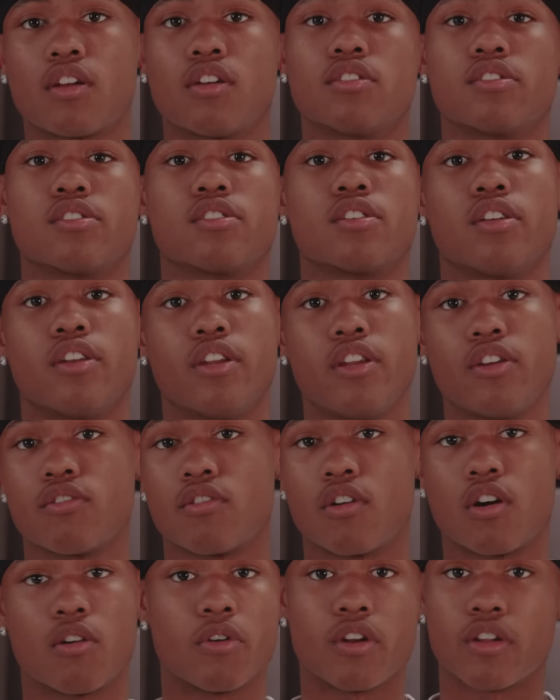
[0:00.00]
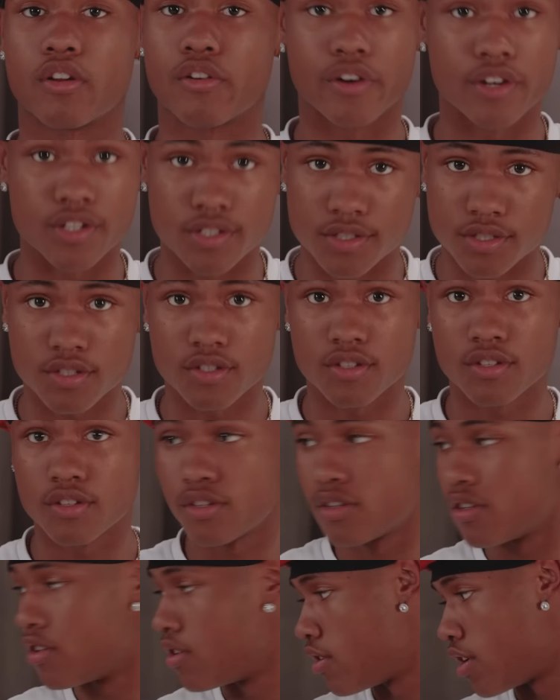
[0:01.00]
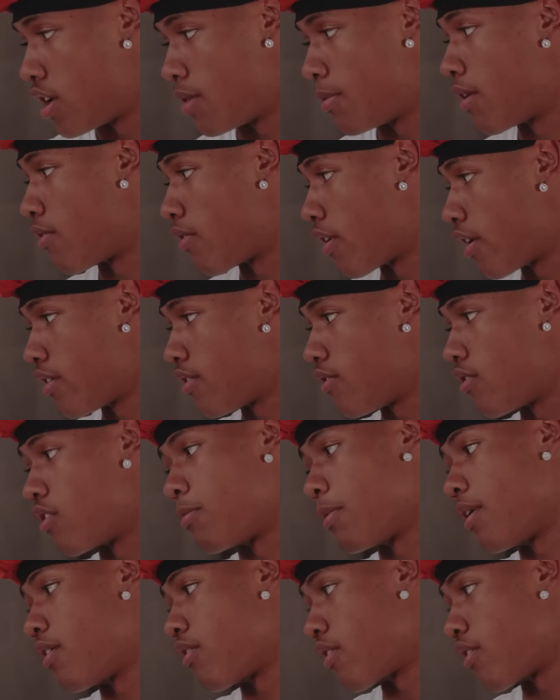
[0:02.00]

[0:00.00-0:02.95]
cause Kanigri already crazy. Am I right, or am I